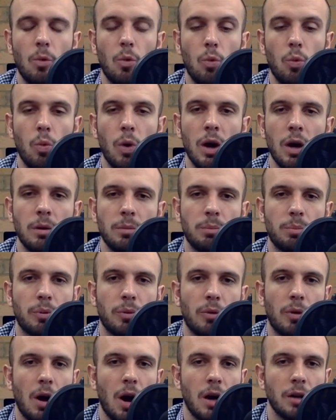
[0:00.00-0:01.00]
what
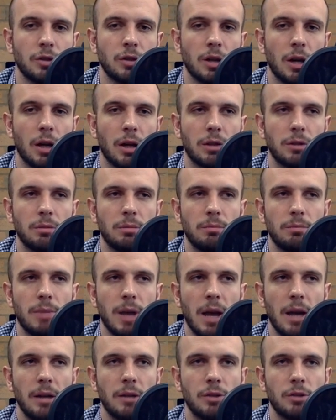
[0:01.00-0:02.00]
project
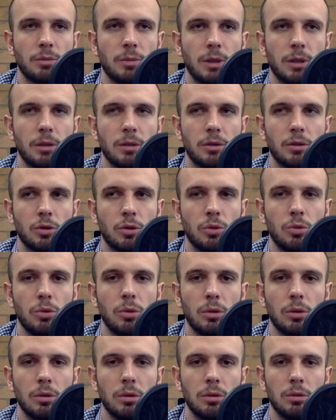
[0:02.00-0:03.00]
management
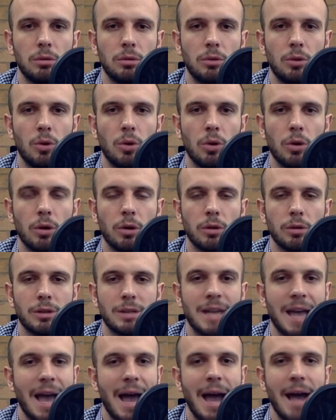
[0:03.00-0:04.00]
tool or
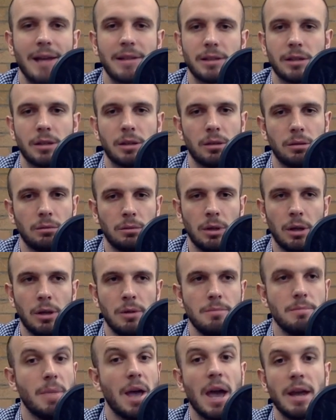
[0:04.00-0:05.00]
task
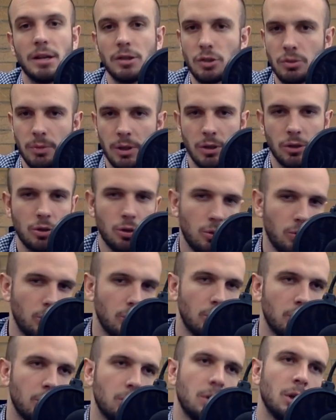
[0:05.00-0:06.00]
management
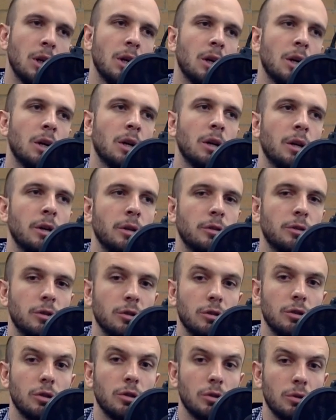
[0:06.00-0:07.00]
tool do
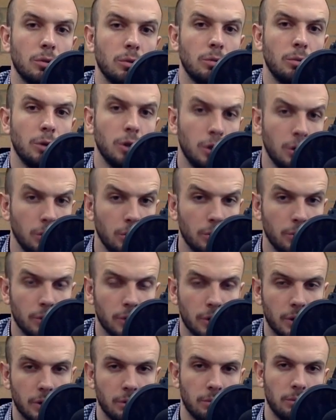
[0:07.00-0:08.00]
you
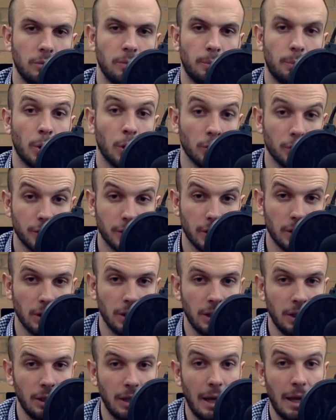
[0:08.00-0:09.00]
use
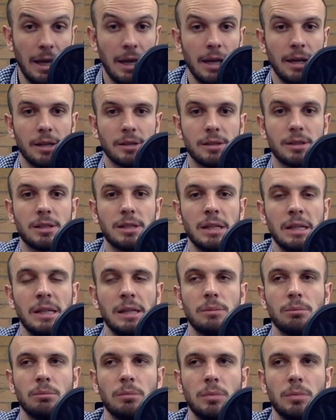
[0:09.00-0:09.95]
personally and as a team?